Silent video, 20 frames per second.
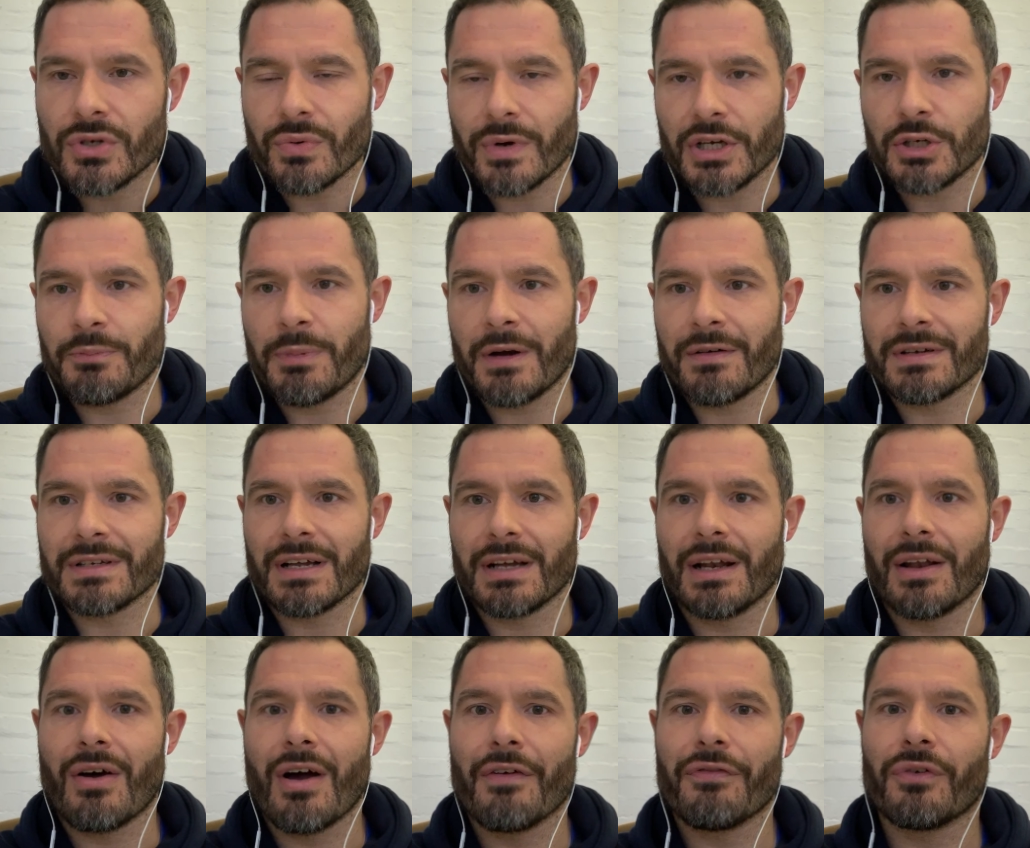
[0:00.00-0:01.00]
to experience
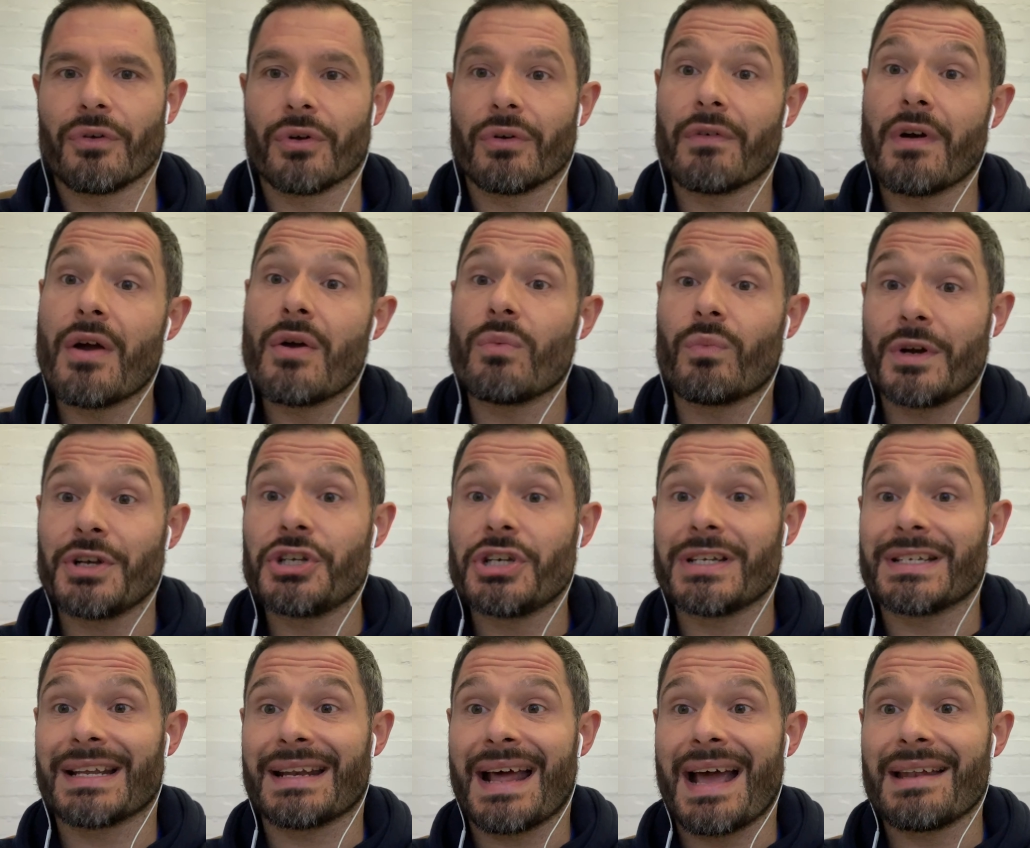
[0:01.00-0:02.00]
her life on her own when
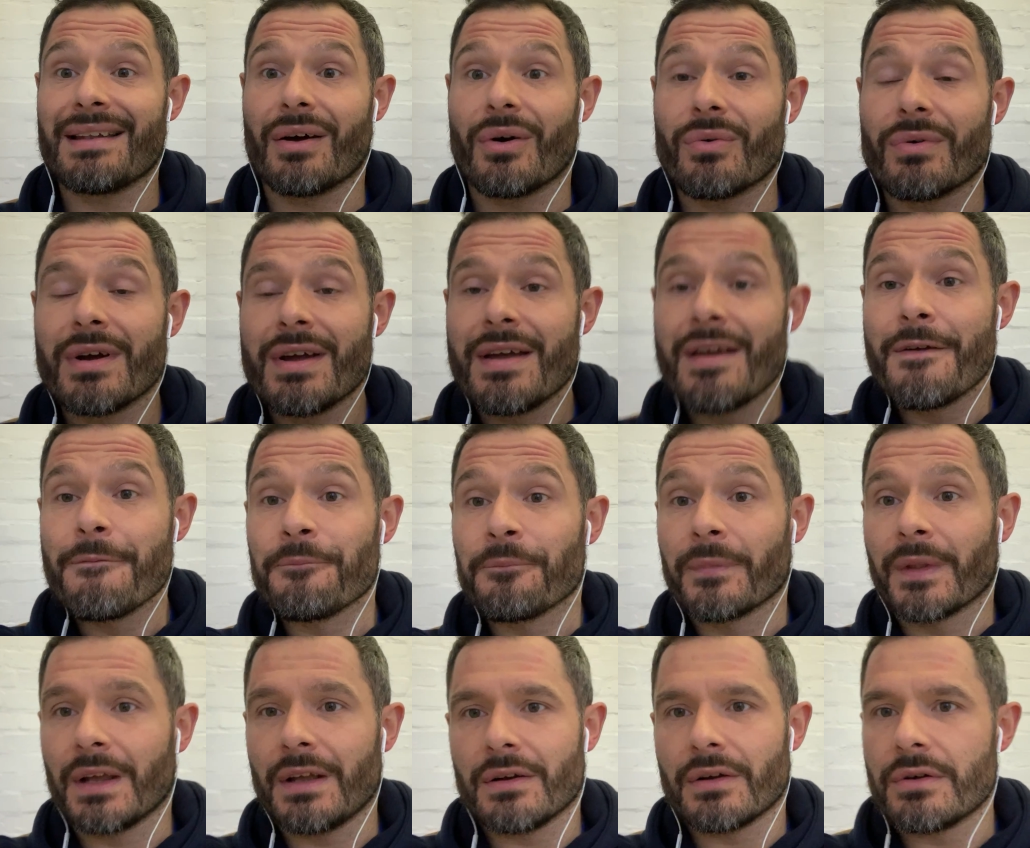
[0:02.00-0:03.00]
she's an adult,
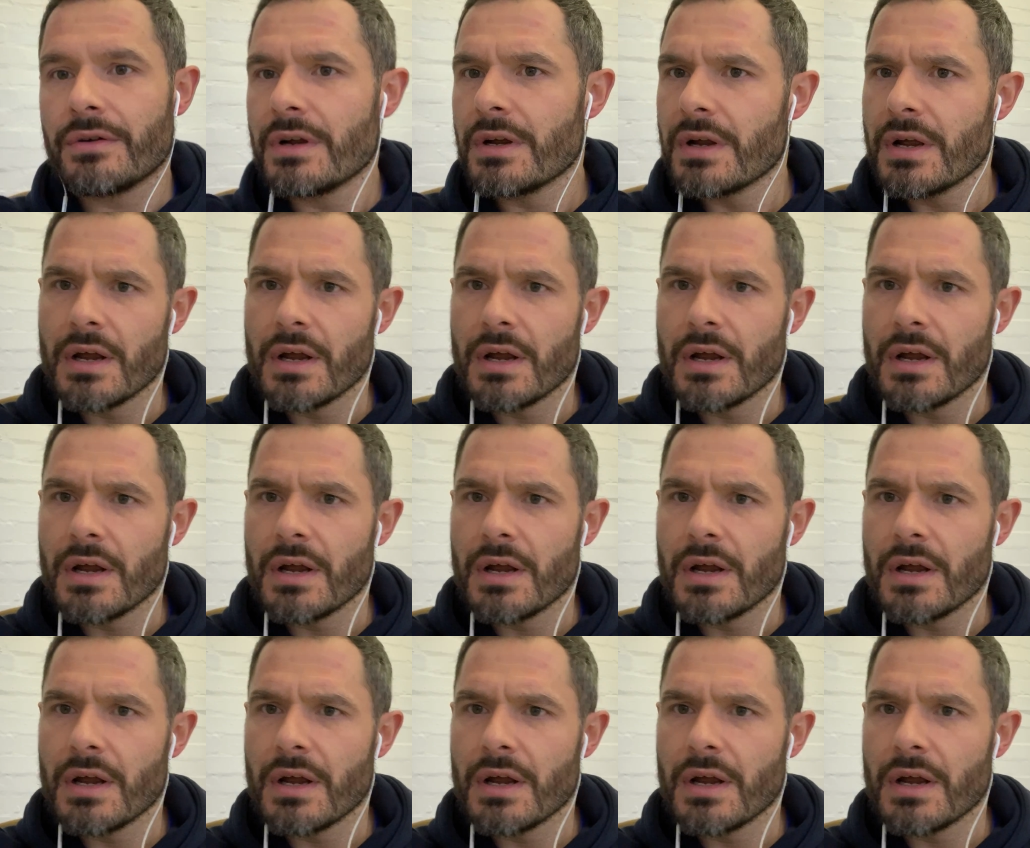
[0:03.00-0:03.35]
you know,